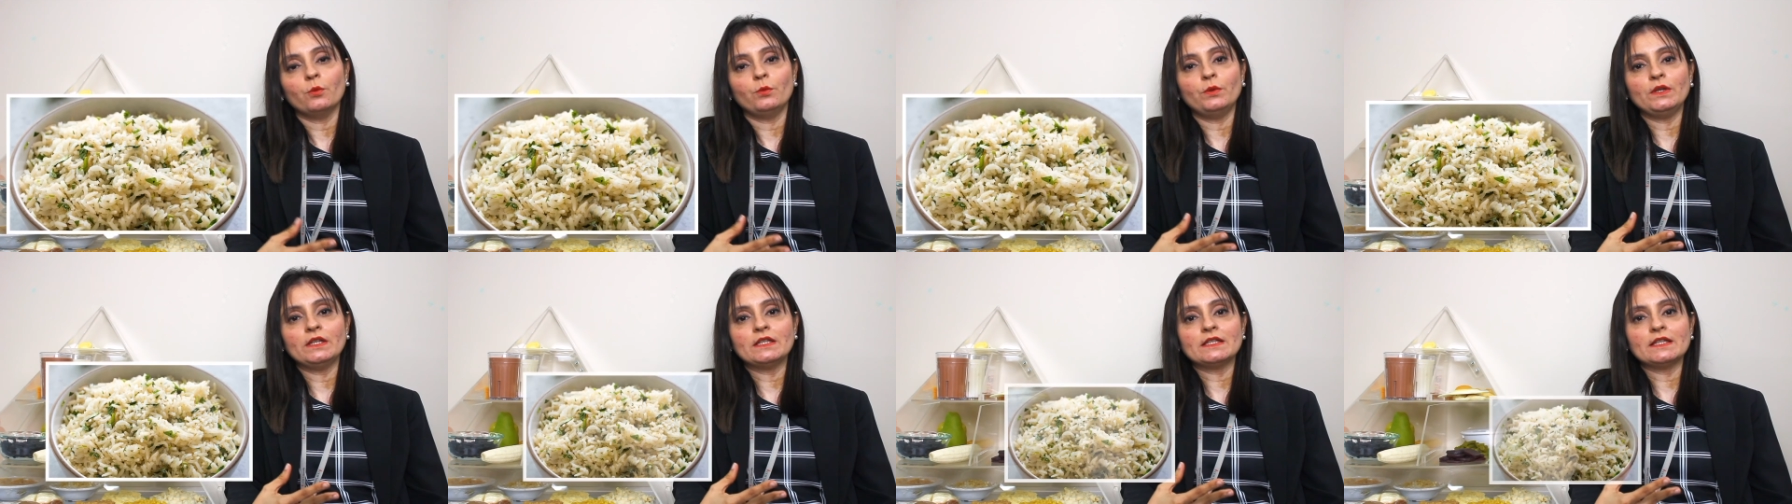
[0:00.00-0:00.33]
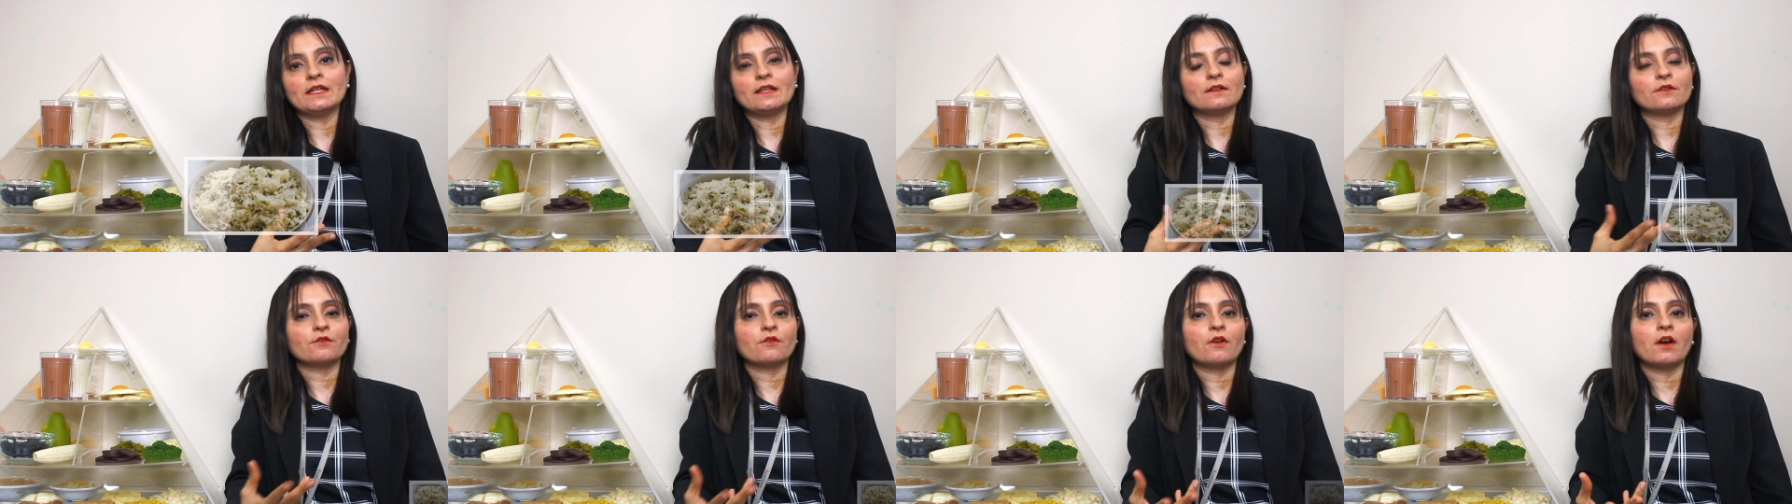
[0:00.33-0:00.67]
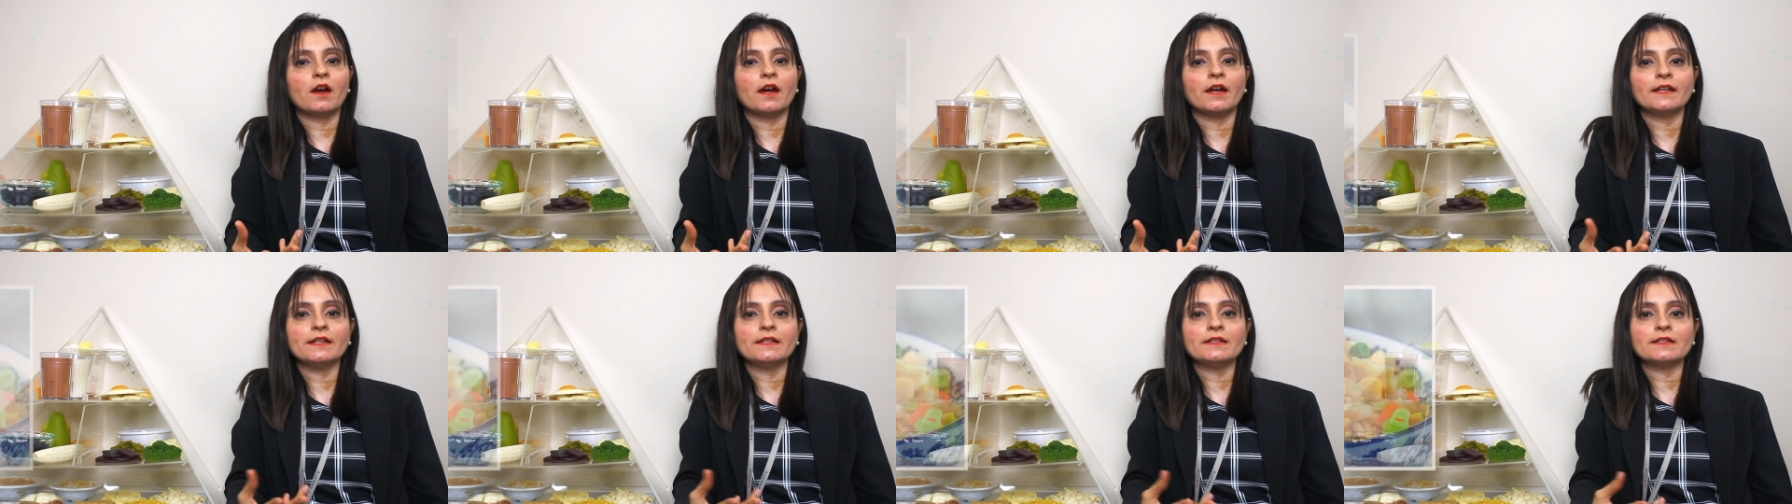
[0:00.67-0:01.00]
We take
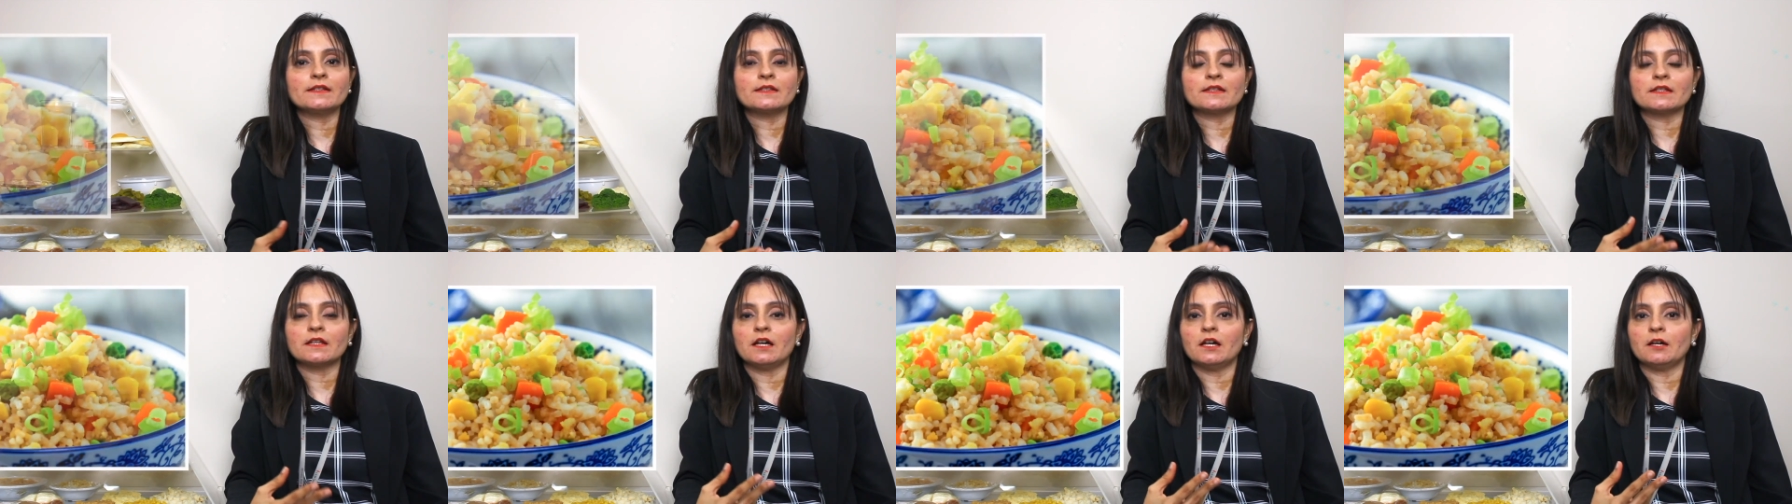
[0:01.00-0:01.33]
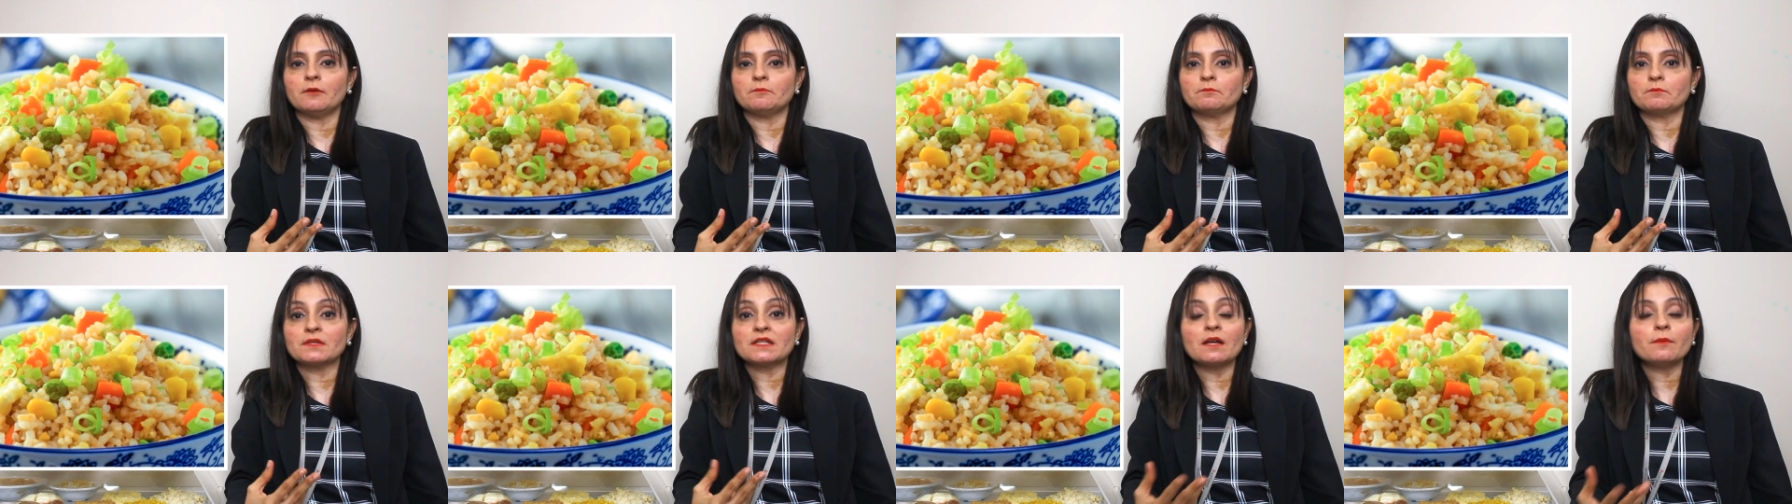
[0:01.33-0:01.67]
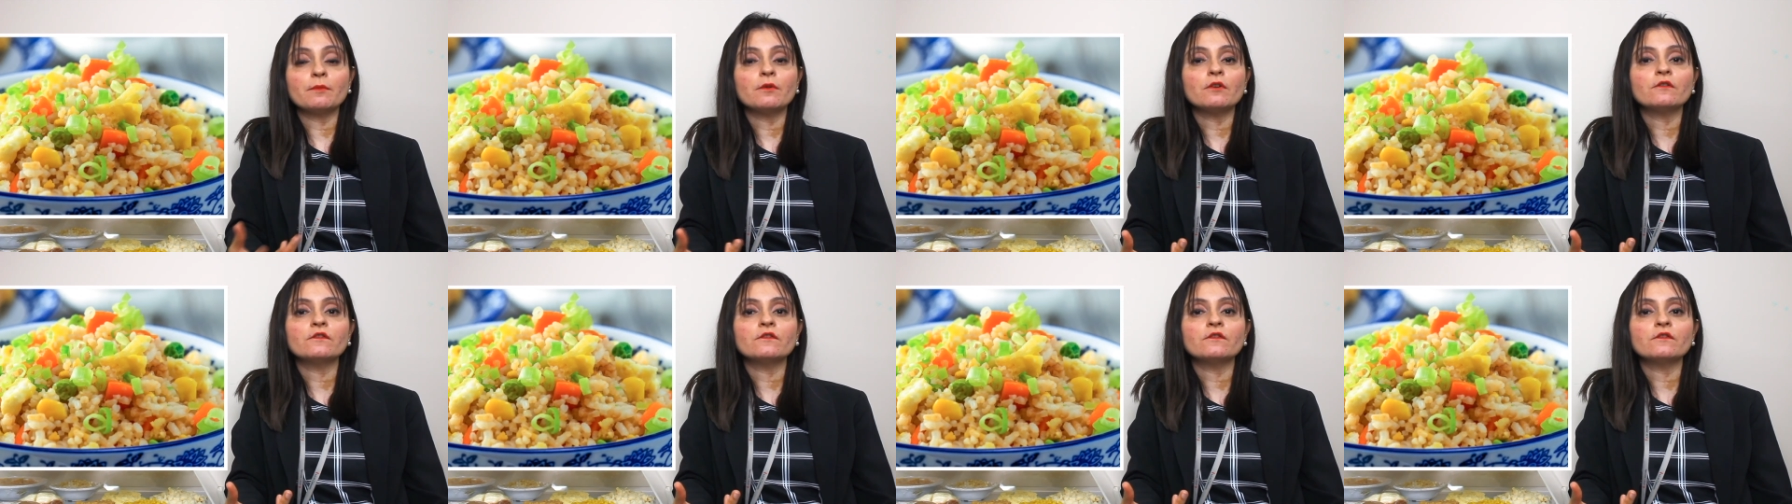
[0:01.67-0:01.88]
rice, some